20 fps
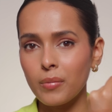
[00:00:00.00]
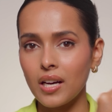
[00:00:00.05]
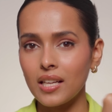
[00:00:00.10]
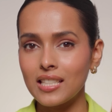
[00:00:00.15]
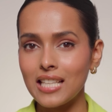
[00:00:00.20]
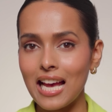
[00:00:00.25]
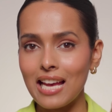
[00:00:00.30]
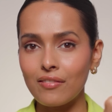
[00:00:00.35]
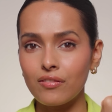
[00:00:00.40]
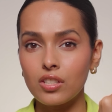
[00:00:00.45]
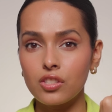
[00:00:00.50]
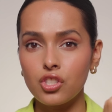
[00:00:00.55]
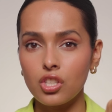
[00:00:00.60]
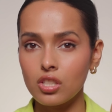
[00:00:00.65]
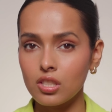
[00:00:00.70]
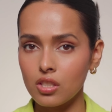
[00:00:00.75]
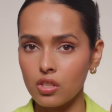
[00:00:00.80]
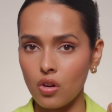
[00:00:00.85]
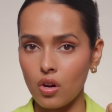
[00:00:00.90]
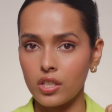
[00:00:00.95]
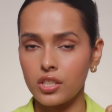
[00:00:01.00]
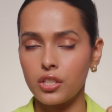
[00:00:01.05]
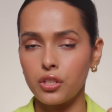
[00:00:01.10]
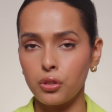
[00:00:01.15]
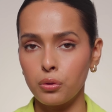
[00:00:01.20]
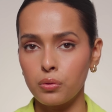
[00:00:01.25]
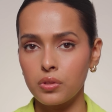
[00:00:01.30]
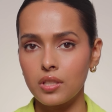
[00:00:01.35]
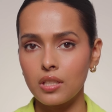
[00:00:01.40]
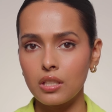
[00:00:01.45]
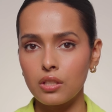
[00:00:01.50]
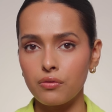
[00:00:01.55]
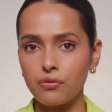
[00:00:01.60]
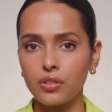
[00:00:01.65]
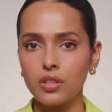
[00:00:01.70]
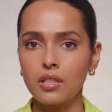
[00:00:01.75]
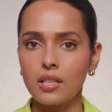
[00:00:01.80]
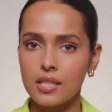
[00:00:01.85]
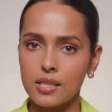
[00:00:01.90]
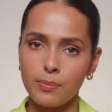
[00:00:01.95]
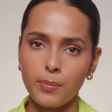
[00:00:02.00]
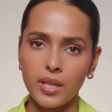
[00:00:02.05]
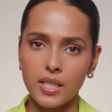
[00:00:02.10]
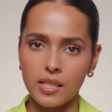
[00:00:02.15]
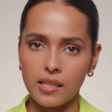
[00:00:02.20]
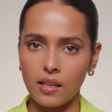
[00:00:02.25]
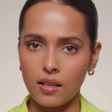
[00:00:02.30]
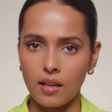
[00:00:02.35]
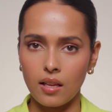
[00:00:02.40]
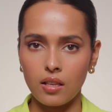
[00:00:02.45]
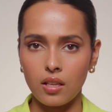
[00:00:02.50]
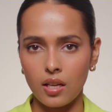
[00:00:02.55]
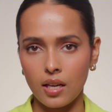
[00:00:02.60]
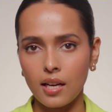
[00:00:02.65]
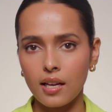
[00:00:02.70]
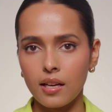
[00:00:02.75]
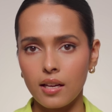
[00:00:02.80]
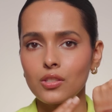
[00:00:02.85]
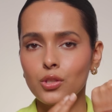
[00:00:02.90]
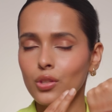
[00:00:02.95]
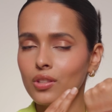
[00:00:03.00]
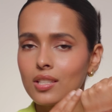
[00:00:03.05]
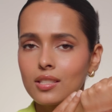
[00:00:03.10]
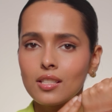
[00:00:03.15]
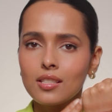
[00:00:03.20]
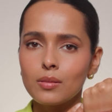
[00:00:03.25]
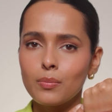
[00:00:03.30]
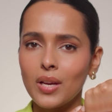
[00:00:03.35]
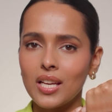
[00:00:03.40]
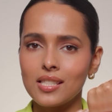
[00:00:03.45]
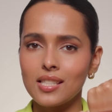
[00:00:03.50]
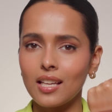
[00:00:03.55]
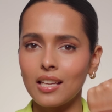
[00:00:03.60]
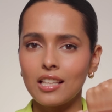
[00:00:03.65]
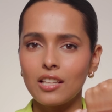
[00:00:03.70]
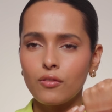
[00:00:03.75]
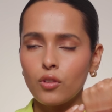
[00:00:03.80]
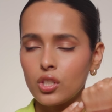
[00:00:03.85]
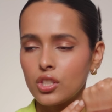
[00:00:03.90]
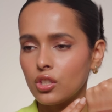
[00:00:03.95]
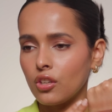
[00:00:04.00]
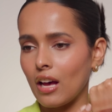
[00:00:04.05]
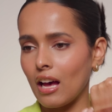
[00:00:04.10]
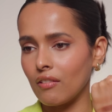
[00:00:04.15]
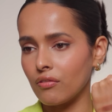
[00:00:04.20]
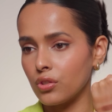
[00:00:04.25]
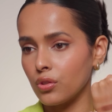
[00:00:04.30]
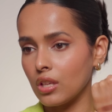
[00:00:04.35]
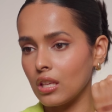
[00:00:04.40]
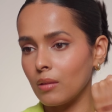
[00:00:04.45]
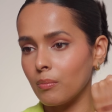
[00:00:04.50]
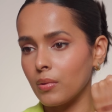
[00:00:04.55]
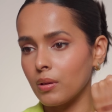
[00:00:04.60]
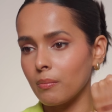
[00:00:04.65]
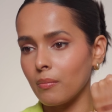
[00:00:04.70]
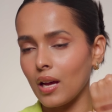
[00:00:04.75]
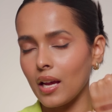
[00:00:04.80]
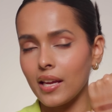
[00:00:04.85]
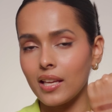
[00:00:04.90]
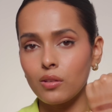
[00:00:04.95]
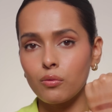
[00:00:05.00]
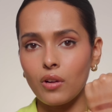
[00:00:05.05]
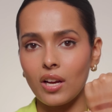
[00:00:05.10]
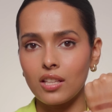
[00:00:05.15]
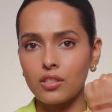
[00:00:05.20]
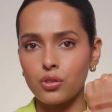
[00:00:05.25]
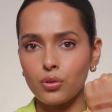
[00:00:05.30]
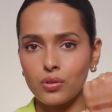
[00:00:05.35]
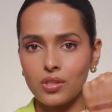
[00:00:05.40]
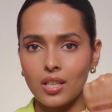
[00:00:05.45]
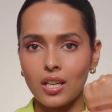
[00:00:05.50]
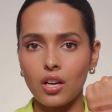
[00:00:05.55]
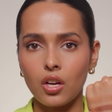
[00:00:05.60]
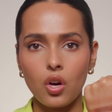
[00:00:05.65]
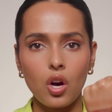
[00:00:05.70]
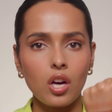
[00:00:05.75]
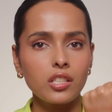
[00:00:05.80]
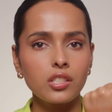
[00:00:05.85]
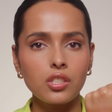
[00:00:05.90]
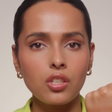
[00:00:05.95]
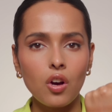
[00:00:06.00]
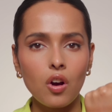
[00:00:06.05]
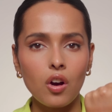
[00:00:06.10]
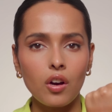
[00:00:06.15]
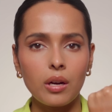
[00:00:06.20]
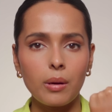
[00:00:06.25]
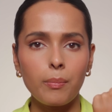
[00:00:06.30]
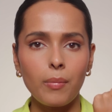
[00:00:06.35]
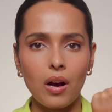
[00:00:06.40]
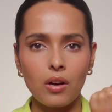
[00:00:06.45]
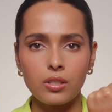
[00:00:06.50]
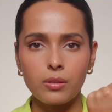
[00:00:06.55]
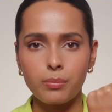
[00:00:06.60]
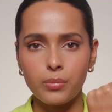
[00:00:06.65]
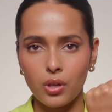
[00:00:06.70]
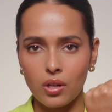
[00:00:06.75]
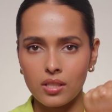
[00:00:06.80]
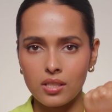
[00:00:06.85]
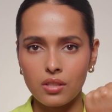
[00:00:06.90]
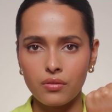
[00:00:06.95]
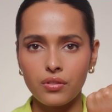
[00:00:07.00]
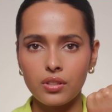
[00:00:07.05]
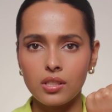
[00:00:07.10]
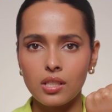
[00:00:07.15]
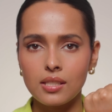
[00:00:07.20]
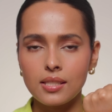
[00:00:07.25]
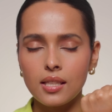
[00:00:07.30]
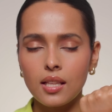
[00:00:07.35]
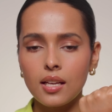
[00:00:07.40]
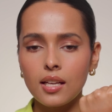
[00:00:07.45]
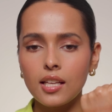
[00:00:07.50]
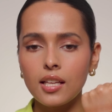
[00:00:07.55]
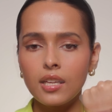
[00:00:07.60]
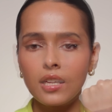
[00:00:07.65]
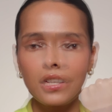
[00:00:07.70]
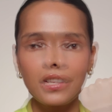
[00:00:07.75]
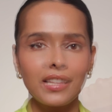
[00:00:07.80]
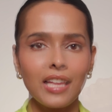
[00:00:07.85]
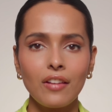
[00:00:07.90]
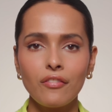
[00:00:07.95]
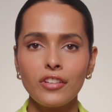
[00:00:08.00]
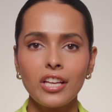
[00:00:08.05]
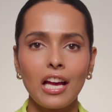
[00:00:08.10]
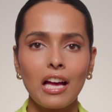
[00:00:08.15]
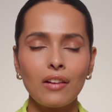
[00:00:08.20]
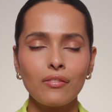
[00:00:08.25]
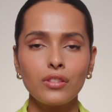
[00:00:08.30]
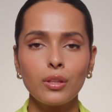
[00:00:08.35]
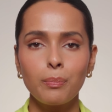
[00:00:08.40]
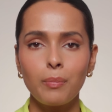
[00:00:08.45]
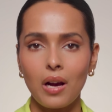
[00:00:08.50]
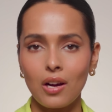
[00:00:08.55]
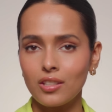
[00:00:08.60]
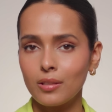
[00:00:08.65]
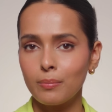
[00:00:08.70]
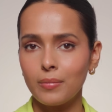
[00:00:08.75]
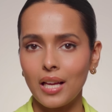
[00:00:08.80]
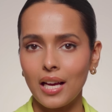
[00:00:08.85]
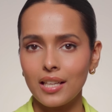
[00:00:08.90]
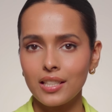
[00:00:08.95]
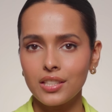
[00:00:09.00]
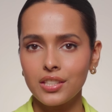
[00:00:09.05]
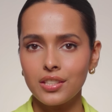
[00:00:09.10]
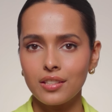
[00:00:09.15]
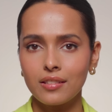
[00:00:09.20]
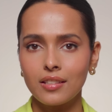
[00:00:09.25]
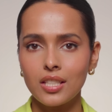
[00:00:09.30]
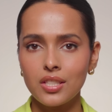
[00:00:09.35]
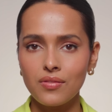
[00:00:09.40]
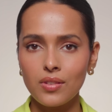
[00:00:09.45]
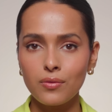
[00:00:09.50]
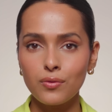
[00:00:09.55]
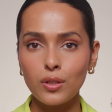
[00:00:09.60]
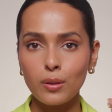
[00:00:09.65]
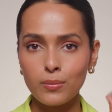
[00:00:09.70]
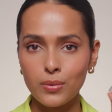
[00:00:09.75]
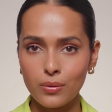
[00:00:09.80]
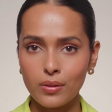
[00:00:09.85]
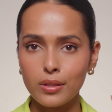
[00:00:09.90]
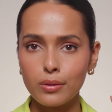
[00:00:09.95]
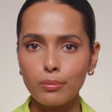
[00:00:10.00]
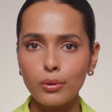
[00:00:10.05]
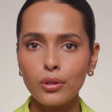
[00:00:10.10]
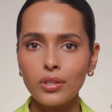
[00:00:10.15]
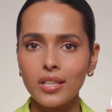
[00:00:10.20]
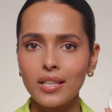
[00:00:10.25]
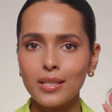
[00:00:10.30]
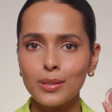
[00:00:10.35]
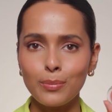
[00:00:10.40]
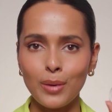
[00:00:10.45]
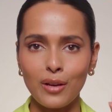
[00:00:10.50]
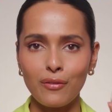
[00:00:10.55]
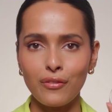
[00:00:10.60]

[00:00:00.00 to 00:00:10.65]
but I will just not use it for this particular look. So this is basically what you have to keep in mind while choosing a contour or a powder bronzer for this look. Then we have the powder blush. This one from Swiss Beauty is my